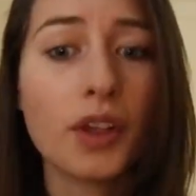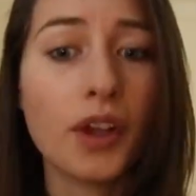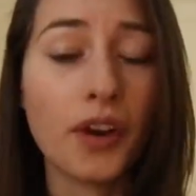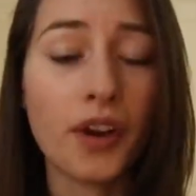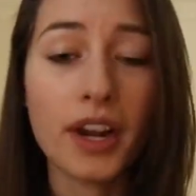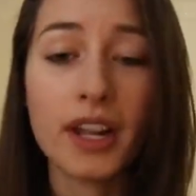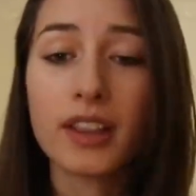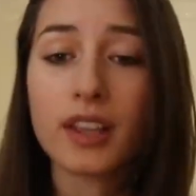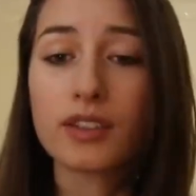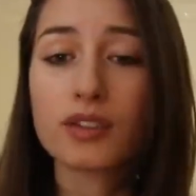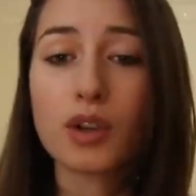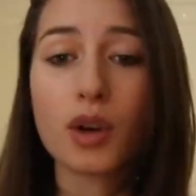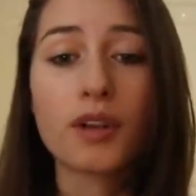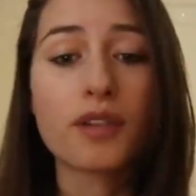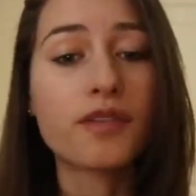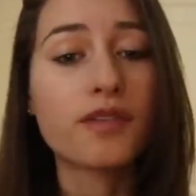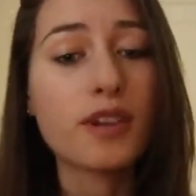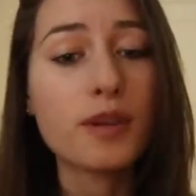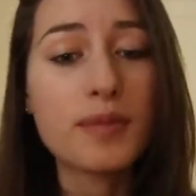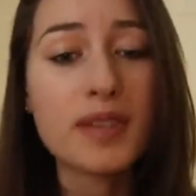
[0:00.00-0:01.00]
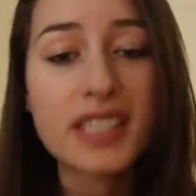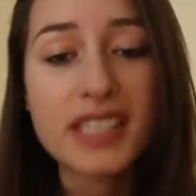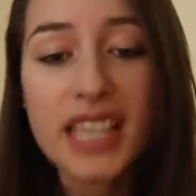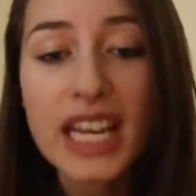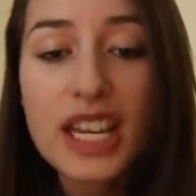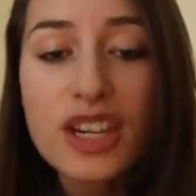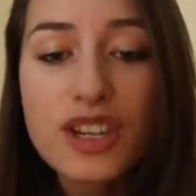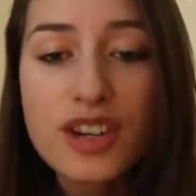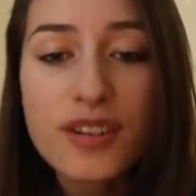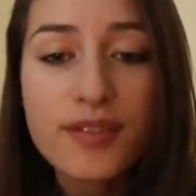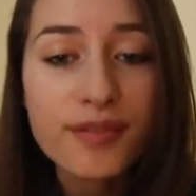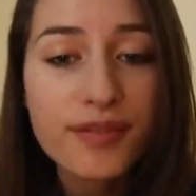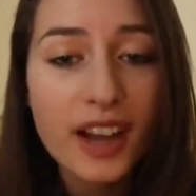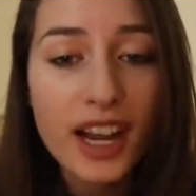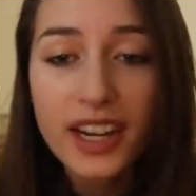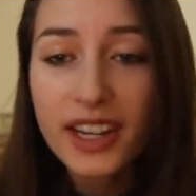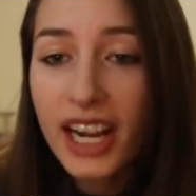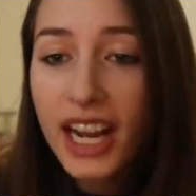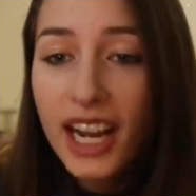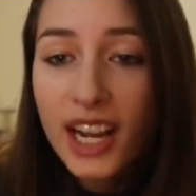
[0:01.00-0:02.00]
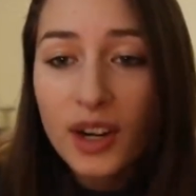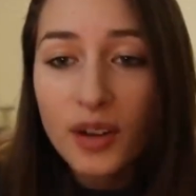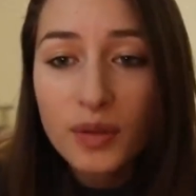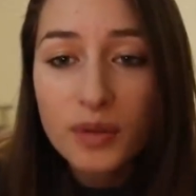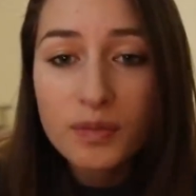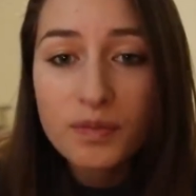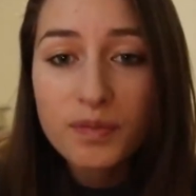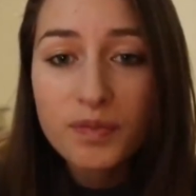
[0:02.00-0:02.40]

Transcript: All right, let's go to Phoebe Station and find out.